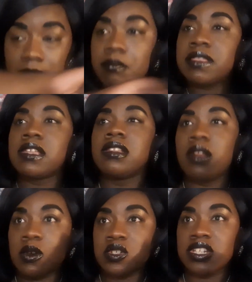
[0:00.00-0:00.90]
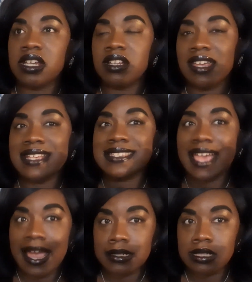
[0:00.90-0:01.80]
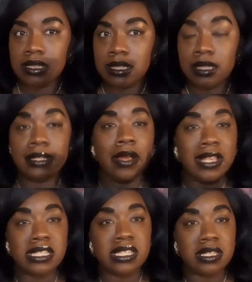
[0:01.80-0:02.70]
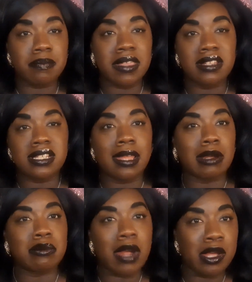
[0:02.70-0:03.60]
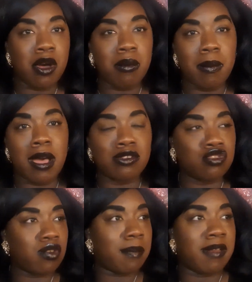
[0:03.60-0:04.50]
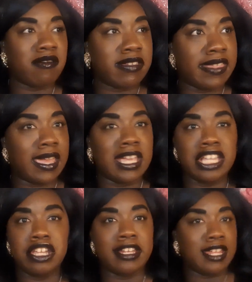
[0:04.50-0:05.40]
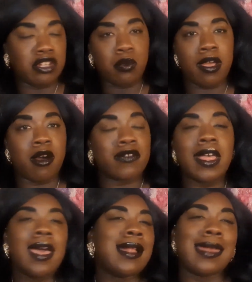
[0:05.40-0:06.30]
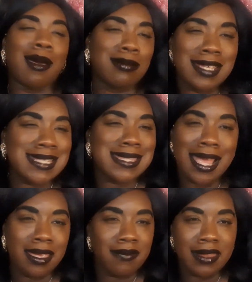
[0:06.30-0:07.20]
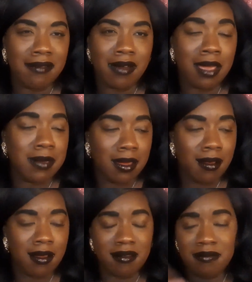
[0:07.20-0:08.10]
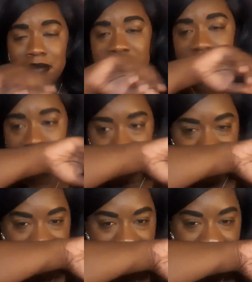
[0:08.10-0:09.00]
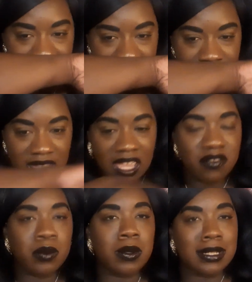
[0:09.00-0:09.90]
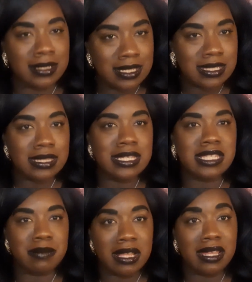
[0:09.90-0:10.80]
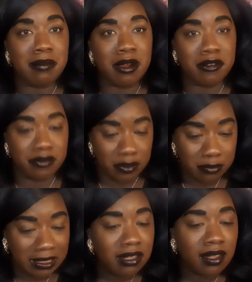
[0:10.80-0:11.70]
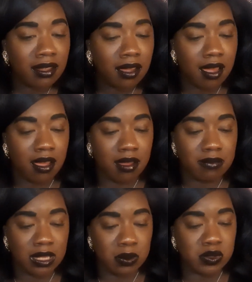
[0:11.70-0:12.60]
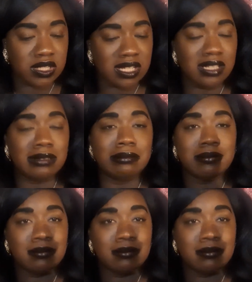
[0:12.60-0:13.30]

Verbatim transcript: But the lotion is actually good. Now, is it something to like write home about, drop everything, you need 12? No, it's not giving that vibe at all. But if you want a decently smelling perfumey um, lotion,